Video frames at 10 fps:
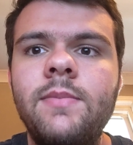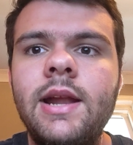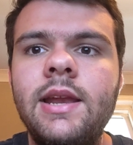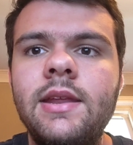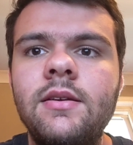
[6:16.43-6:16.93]

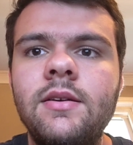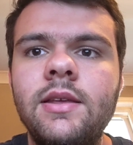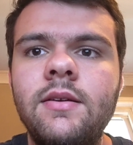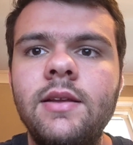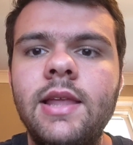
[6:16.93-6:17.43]
but I didn't
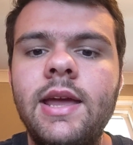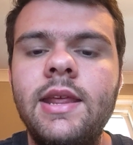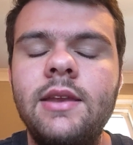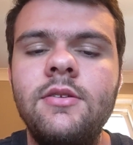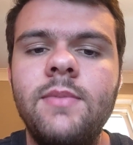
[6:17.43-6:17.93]
really relate
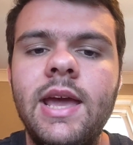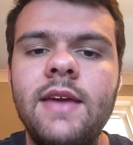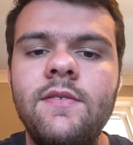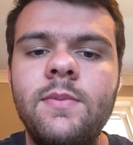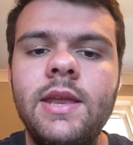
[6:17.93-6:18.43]
it to my
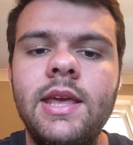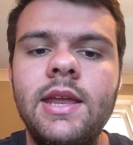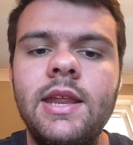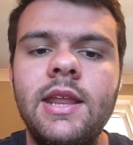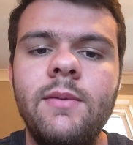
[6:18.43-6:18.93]
AvPD
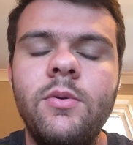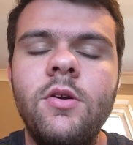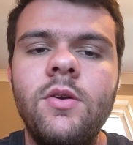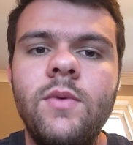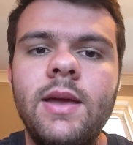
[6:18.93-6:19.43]
in any
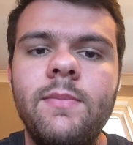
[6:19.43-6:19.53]
important way.